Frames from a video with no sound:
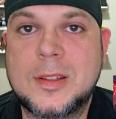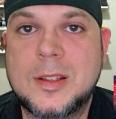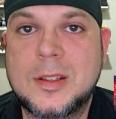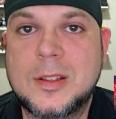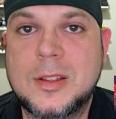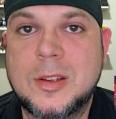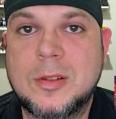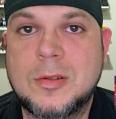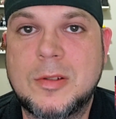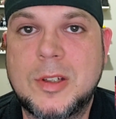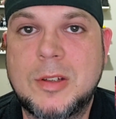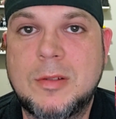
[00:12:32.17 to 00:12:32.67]
and
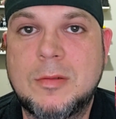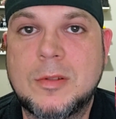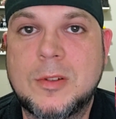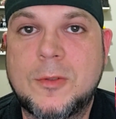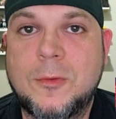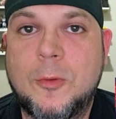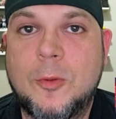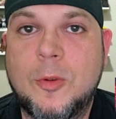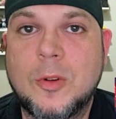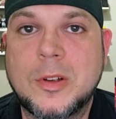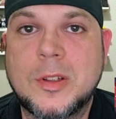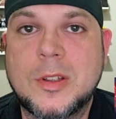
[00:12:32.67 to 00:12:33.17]
so she was
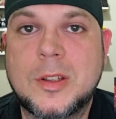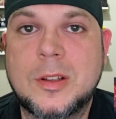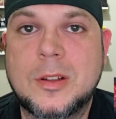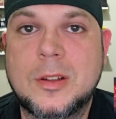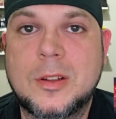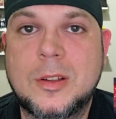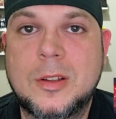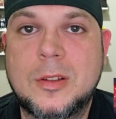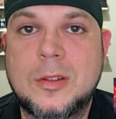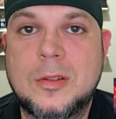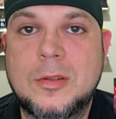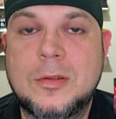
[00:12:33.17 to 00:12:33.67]
forced to
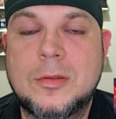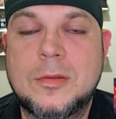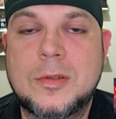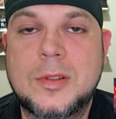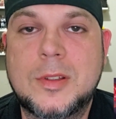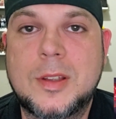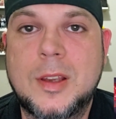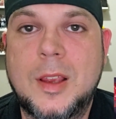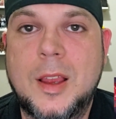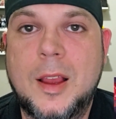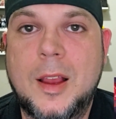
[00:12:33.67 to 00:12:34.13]
lose.